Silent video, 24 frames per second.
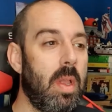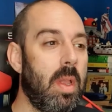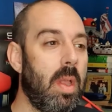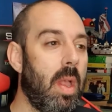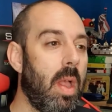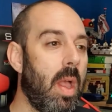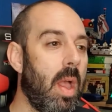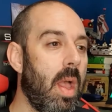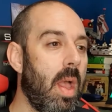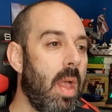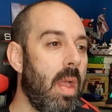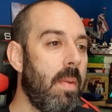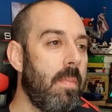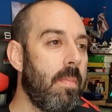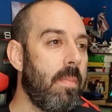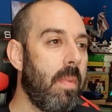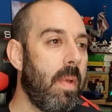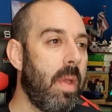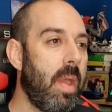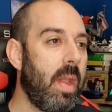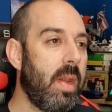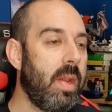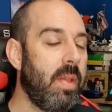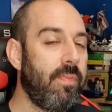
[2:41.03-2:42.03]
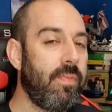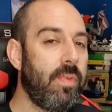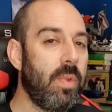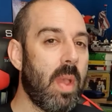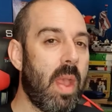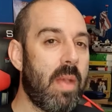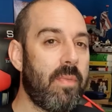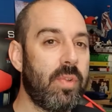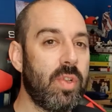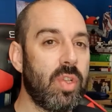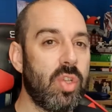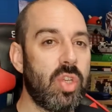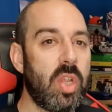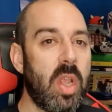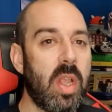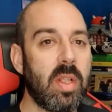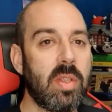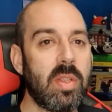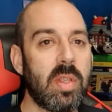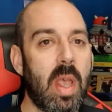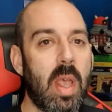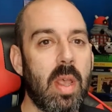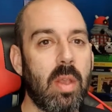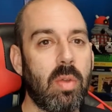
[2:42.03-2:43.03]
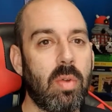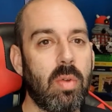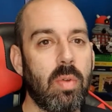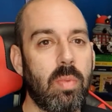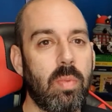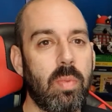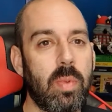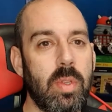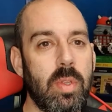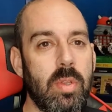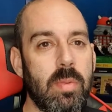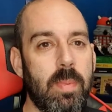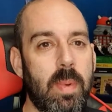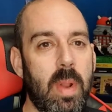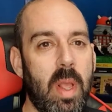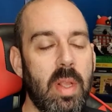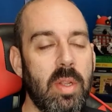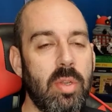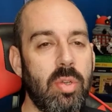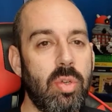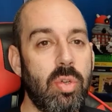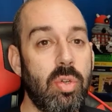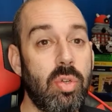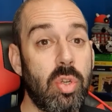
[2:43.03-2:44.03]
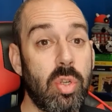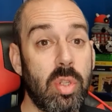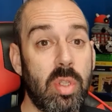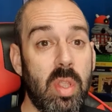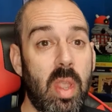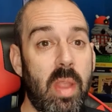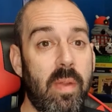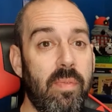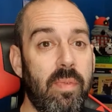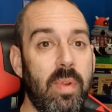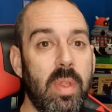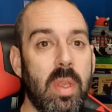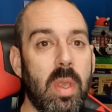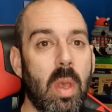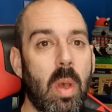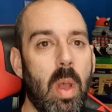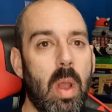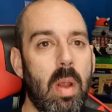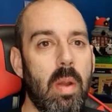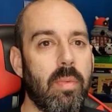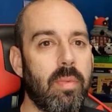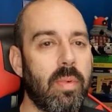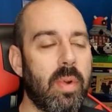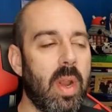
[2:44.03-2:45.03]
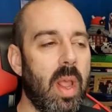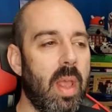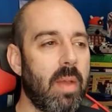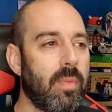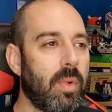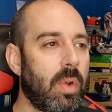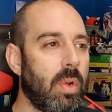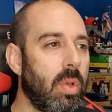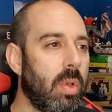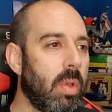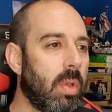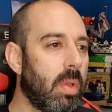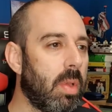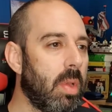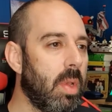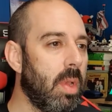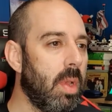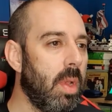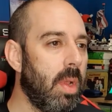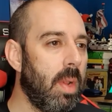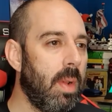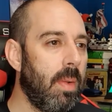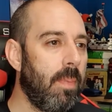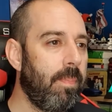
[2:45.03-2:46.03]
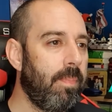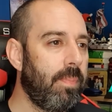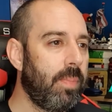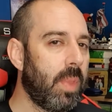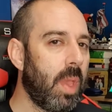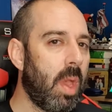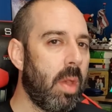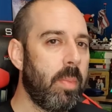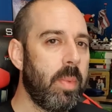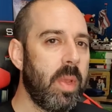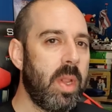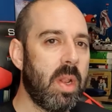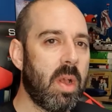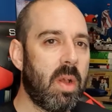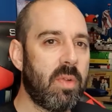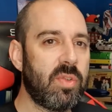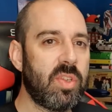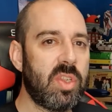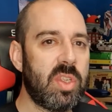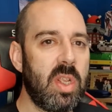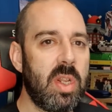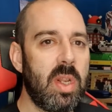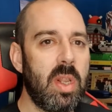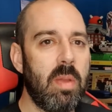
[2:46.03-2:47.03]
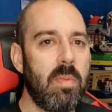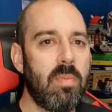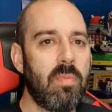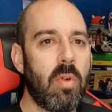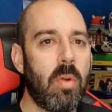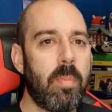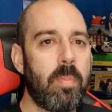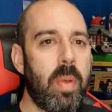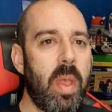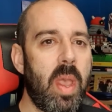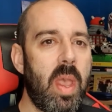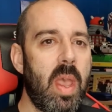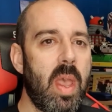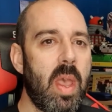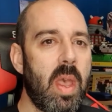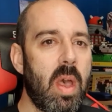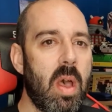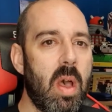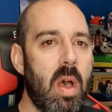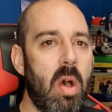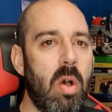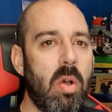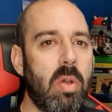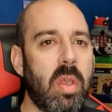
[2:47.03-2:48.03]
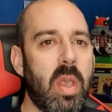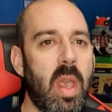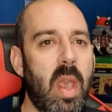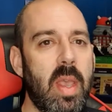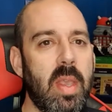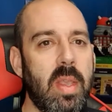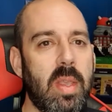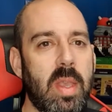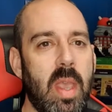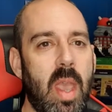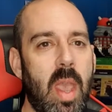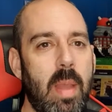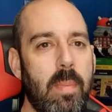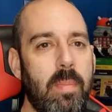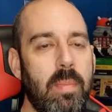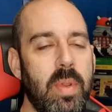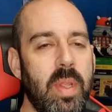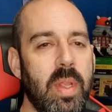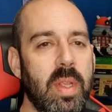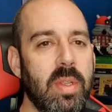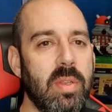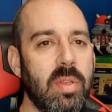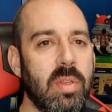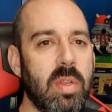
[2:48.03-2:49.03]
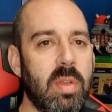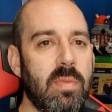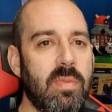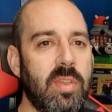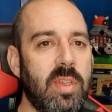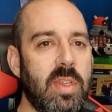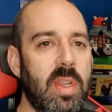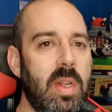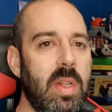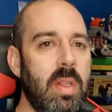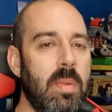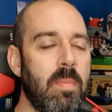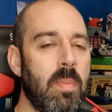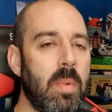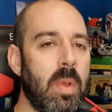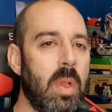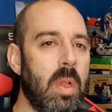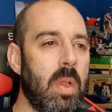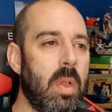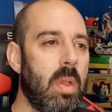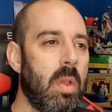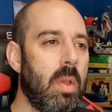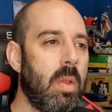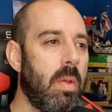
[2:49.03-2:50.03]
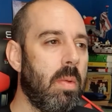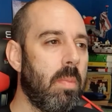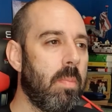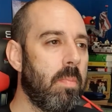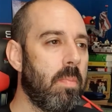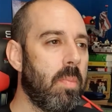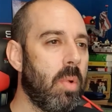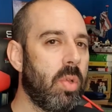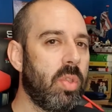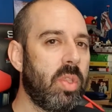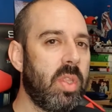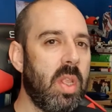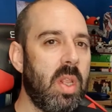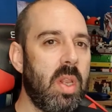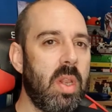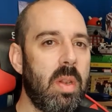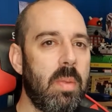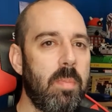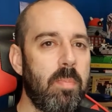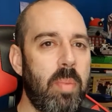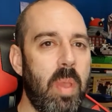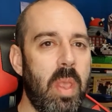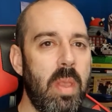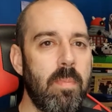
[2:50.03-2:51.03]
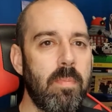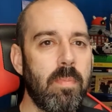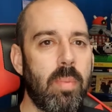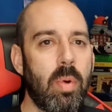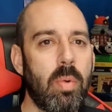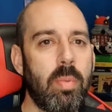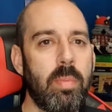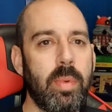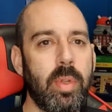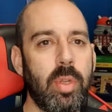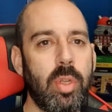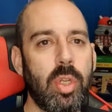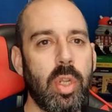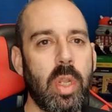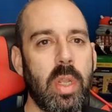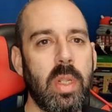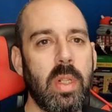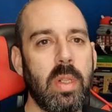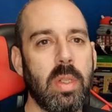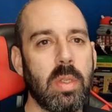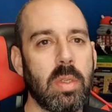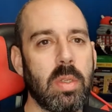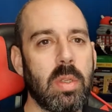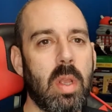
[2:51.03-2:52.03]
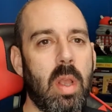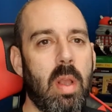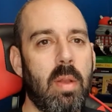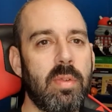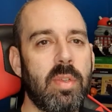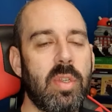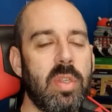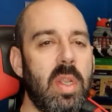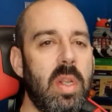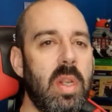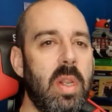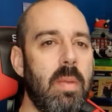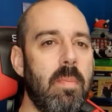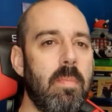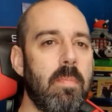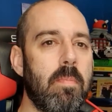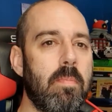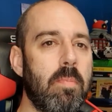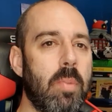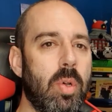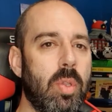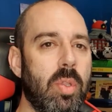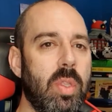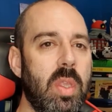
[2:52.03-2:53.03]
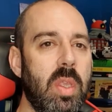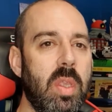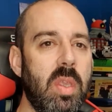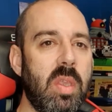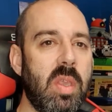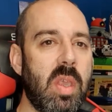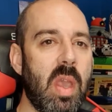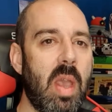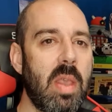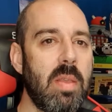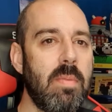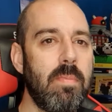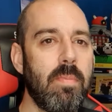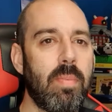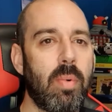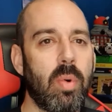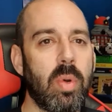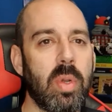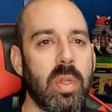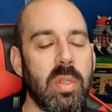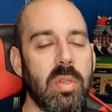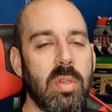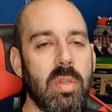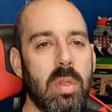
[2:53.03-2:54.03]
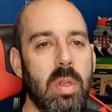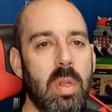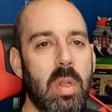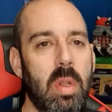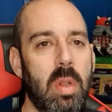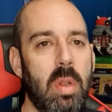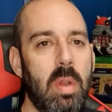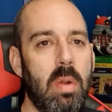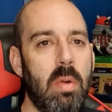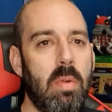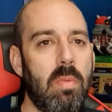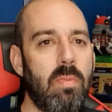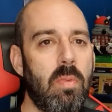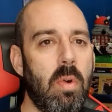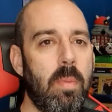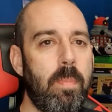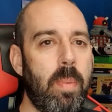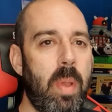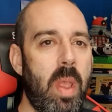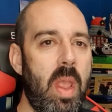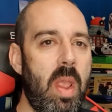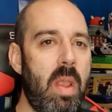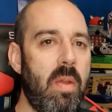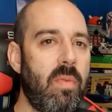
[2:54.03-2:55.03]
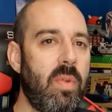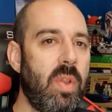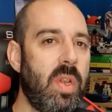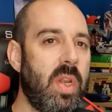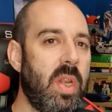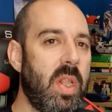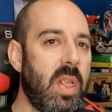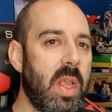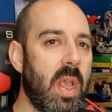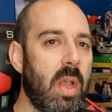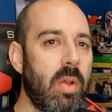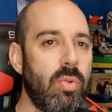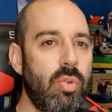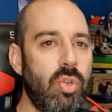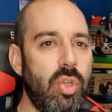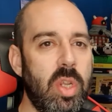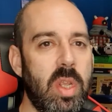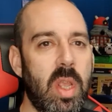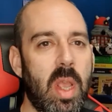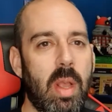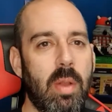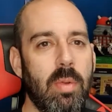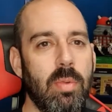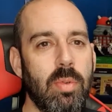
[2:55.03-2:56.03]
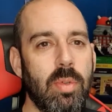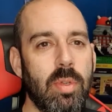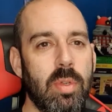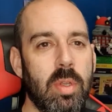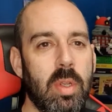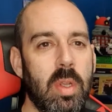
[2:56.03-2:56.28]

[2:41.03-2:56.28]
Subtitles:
And if you haven't checked out Goodwin's Place, you should definitely go over and have a look. I mean, I've seen him repair arcade cabinets. I've seen him modding pinball machines. I've seen him modding Game Boys, repairing Neo Geos.